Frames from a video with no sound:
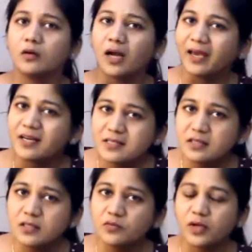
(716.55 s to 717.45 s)
your iris
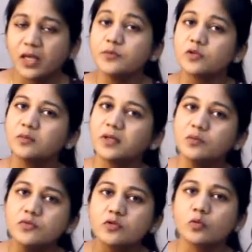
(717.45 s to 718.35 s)
is inflamed, so it
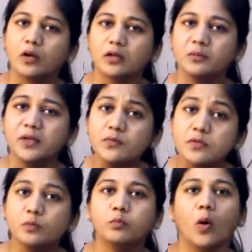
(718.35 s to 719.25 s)
becomes swollen, it
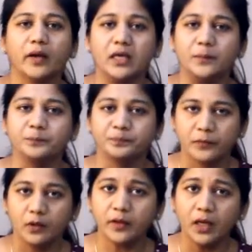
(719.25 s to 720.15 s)
becomes boggy.
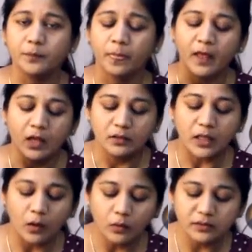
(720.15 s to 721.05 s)
Okay,
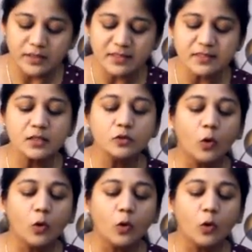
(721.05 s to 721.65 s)
now this is the